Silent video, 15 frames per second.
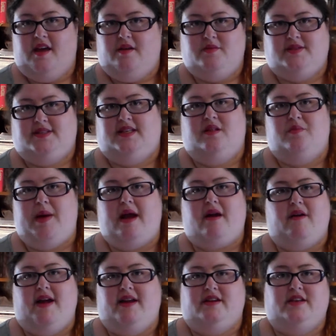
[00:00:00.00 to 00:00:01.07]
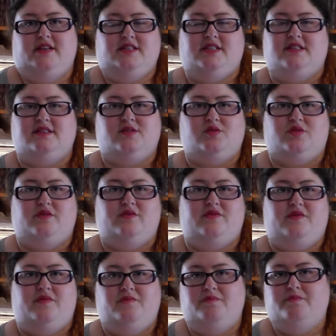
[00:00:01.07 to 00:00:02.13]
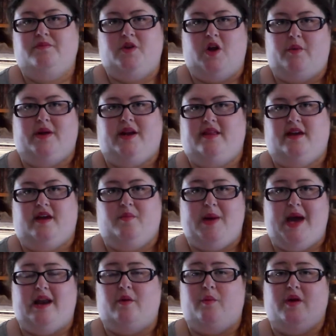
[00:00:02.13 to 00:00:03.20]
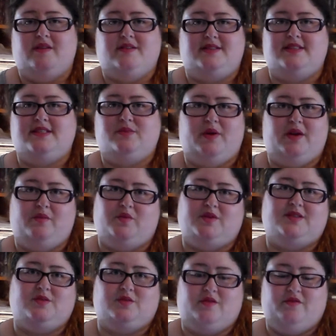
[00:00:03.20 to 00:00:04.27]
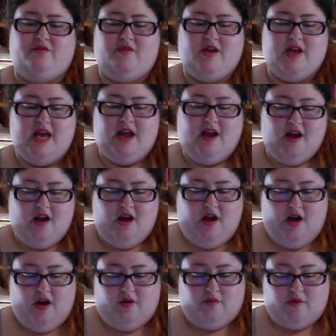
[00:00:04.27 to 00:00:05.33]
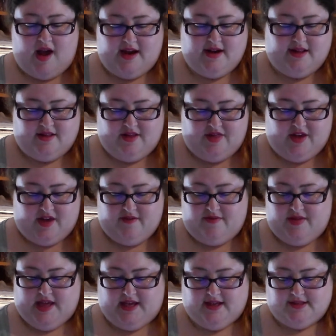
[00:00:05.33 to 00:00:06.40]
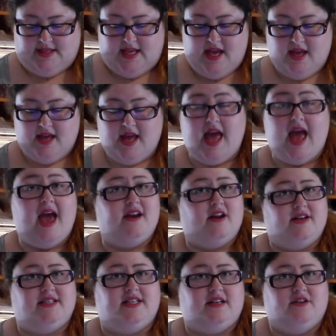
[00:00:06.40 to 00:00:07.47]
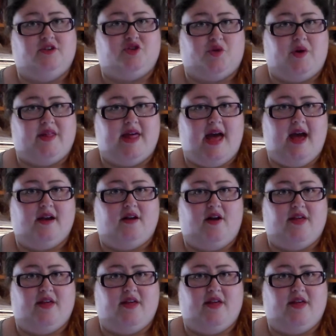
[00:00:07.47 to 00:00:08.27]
It was in the background and you didn't sort of know anything about it, whereas this one was sort of right in the thick of things, and I did enjoy that.